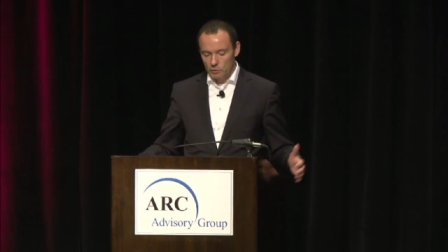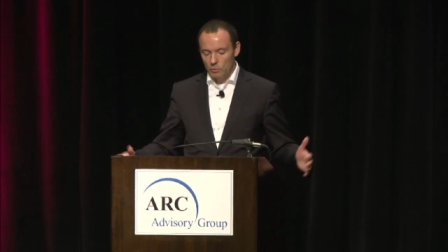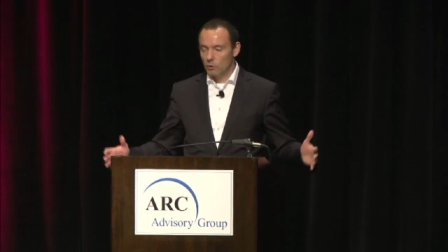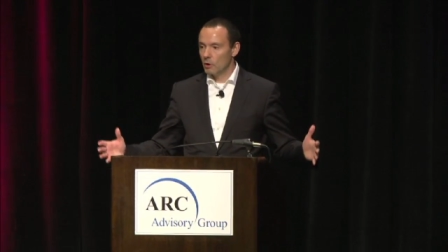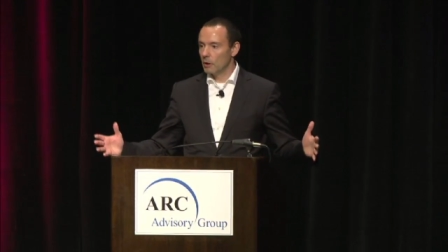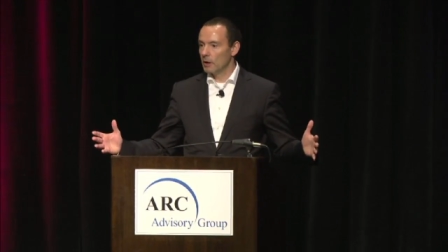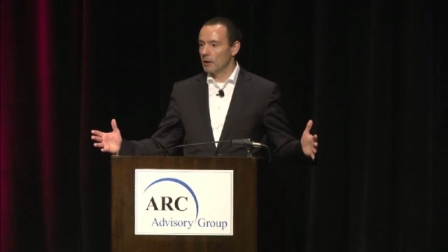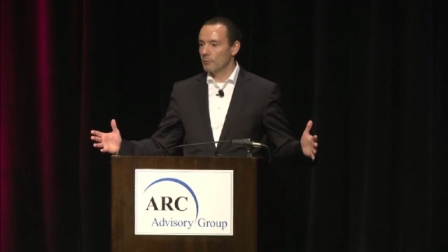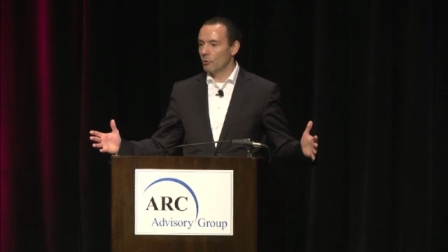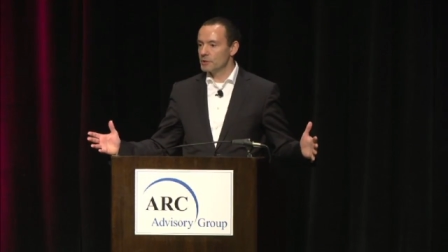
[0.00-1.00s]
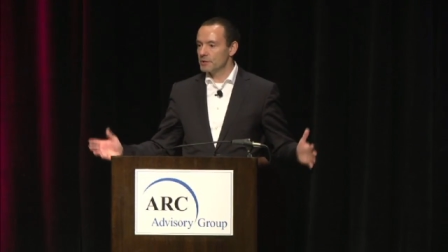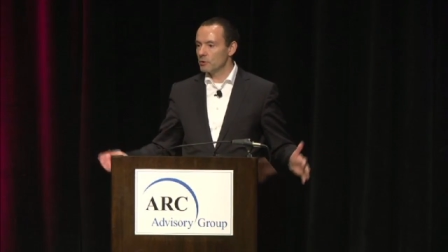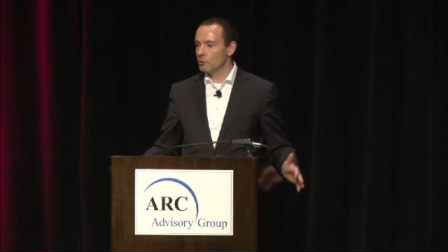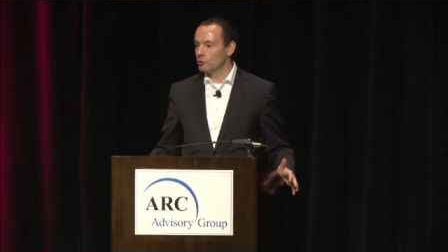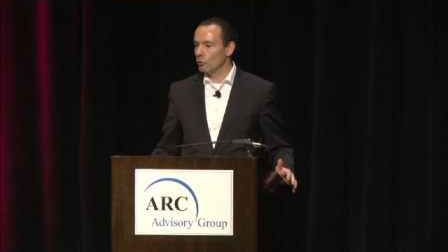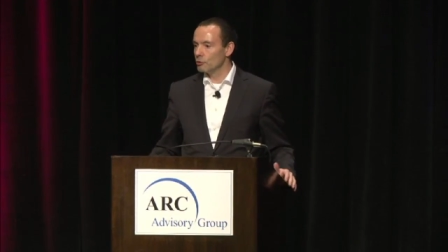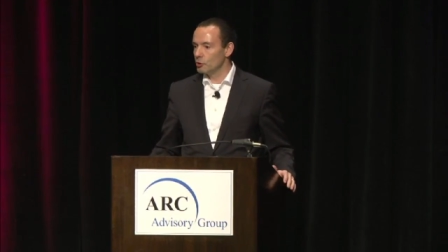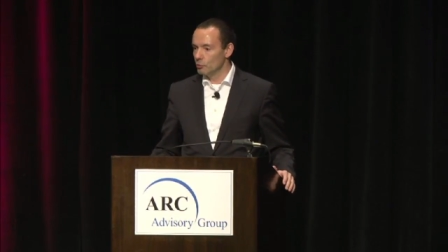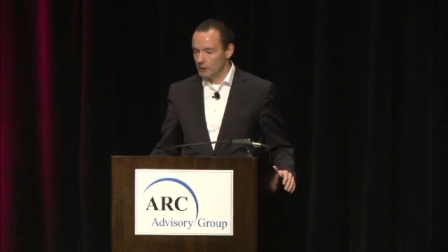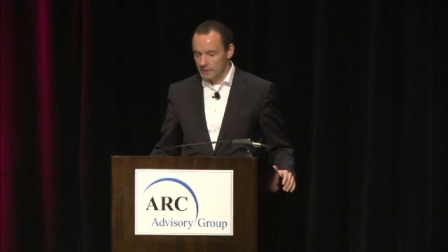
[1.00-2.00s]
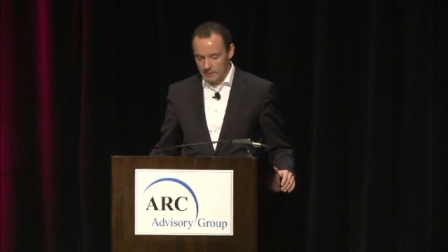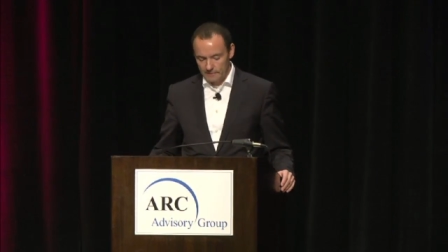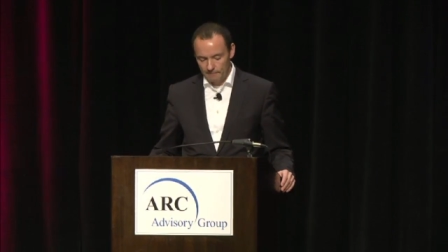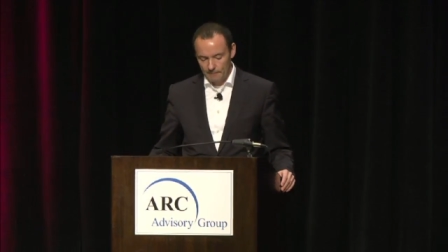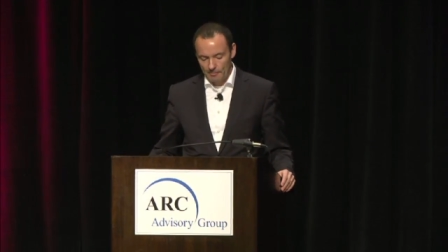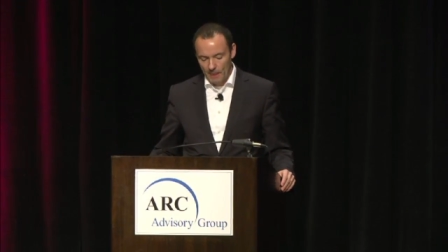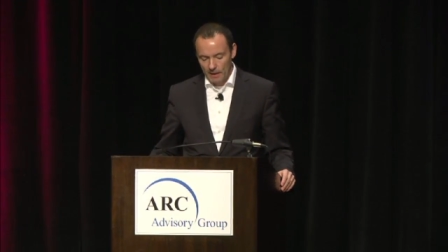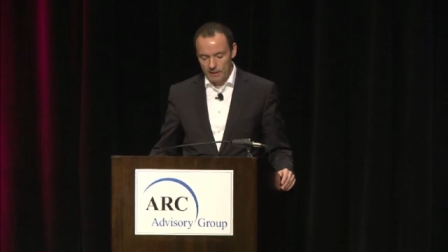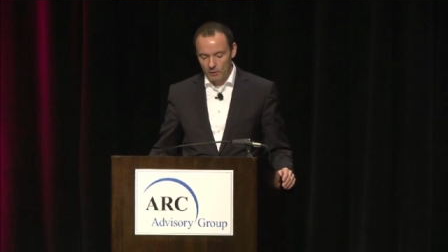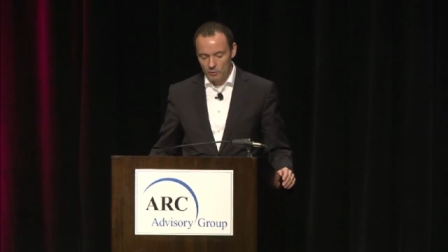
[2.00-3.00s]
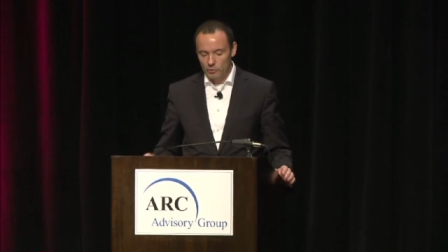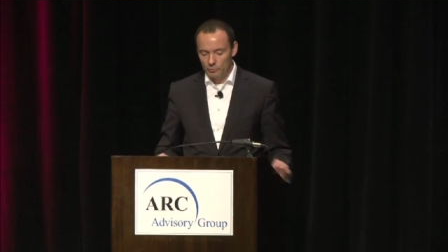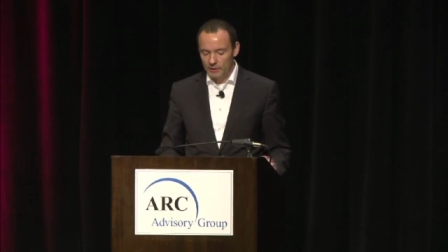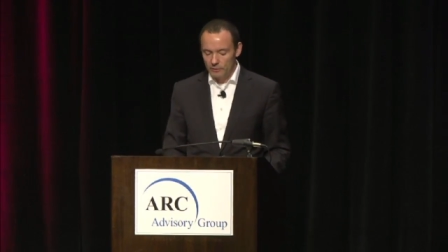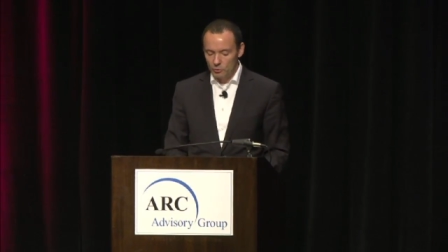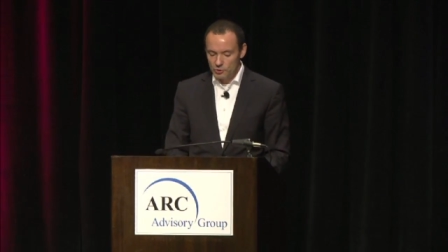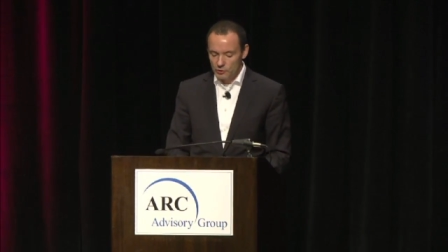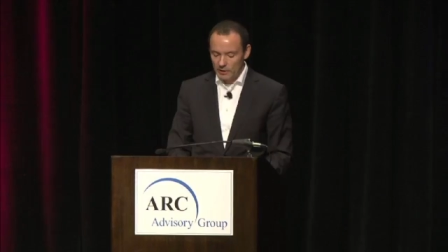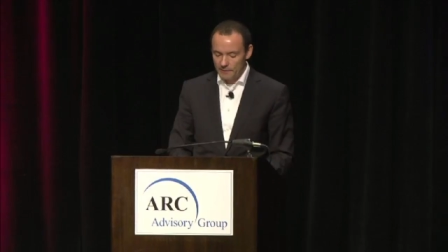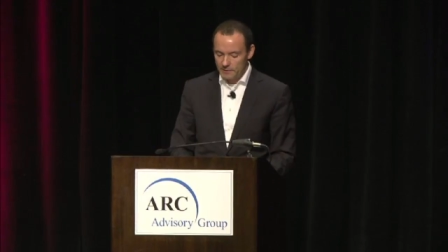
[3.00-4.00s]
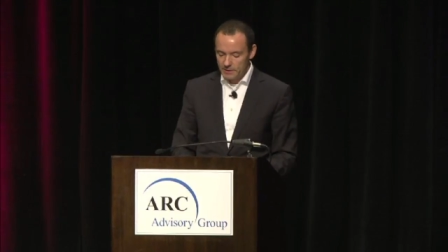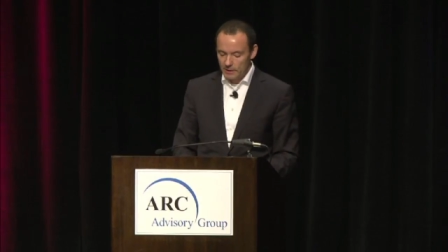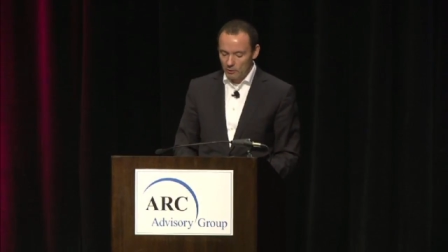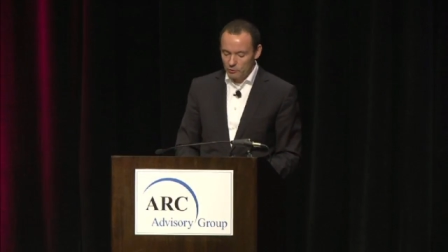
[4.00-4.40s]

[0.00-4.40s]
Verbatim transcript: to a process-controlled unit. And how do you bring those together?